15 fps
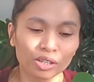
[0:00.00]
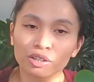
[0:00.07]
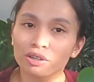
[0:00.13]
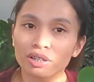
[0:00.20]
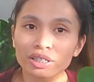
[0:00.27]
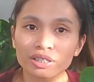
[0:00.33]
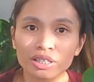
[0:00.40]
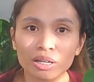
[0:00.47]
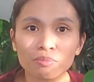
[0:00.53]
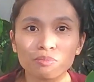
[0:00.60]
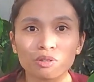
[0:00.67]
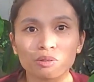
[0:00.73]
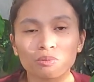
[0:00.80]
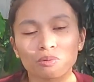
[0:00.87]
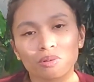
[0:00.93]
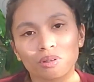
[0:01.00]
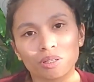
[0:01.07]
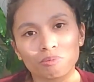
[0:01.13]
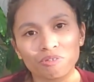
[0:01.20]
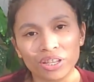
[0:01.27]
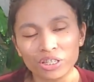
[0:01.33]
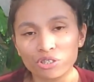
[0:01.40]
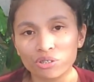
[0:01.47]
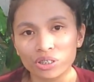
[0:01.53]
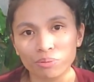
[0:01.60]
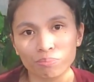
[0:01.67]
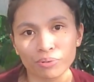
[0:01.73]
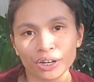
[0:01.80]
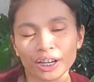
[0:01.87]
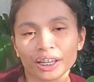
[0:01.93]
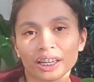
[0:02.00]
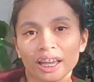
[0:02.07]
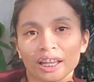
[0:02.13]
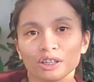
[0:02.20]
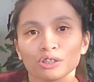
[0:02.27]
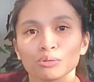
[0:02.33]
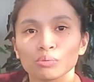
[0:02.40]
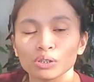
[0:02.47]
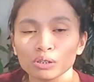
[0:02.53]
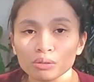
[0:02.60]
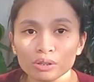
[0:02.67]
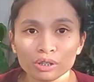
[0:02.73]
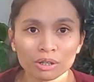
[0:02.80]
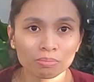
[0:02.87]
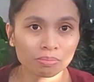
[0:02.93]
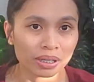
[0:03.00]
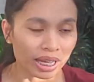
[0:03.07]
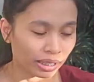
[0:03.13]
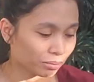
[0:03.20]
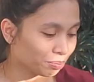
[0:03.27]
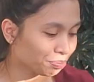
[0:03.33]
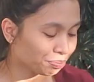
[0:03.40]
your stem will eventually break and you will lose your plant.